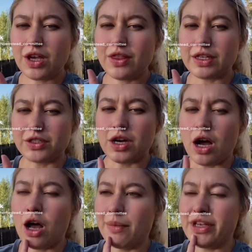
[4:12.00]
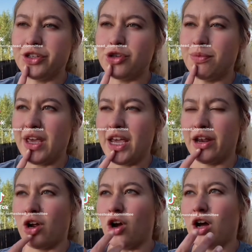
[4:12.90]
this comment you
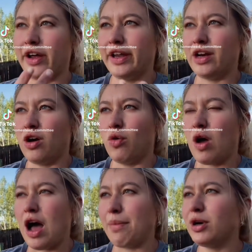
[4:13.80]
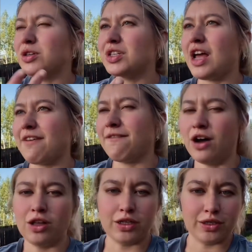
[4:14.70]
made on a person I
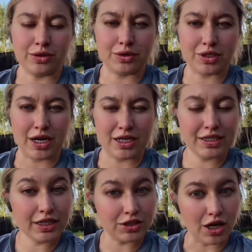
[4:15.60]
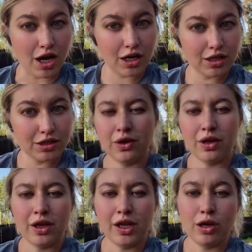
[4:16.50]
follow's TikTok,
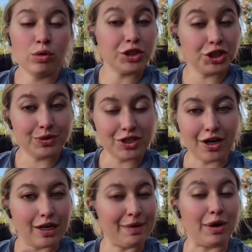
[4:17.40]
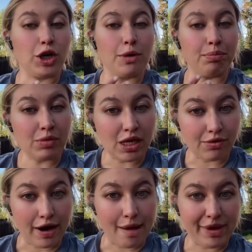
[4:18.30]
where she was talking about her meat
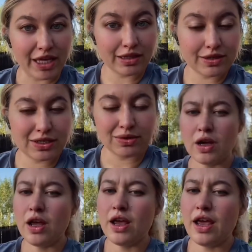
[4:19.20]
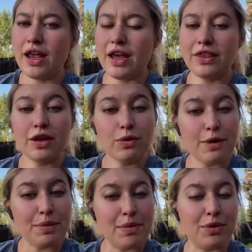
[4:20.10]
rabbits. And I think
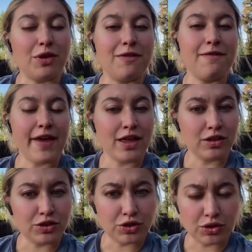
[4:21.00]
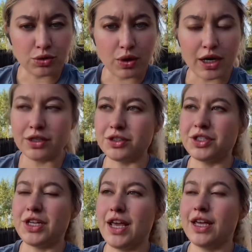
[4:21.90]
what people fail to
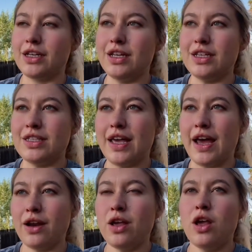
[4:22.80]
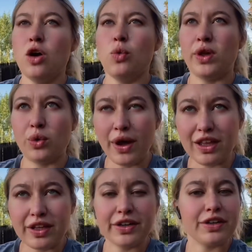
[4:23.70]
understand is that we quite
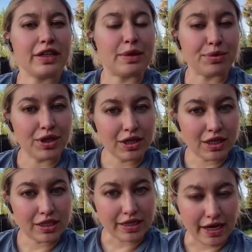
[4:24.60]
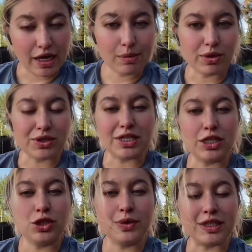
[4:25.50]
literally bring these animals
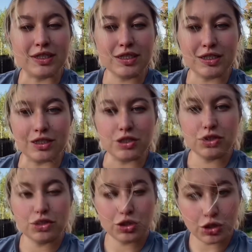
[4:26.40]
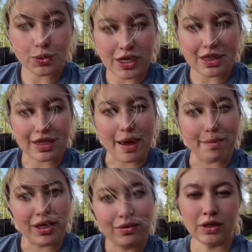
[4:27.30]
into existence to eat
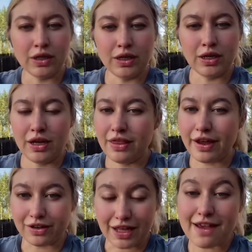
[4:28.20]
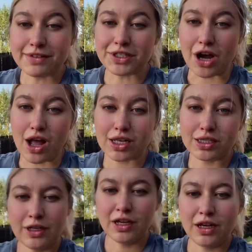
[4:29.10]
them. They are livestock.
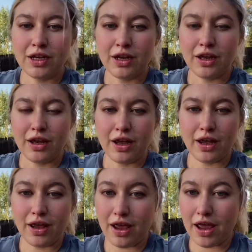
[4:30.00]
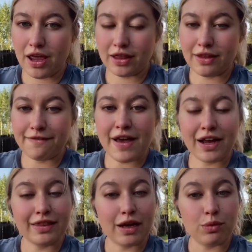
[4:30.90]
And the
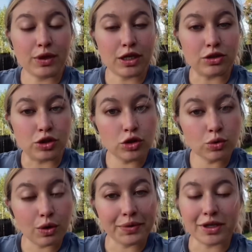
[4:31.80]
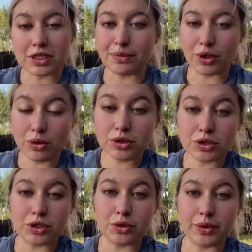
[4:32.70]
fact that we do what we are supposed to
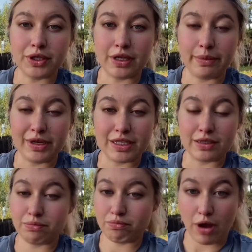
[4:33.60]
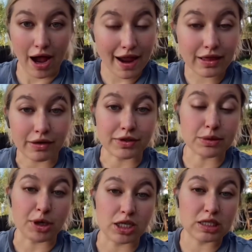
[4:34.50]
do with them is highly
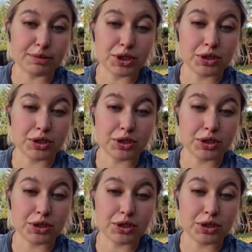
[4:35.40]
responsible.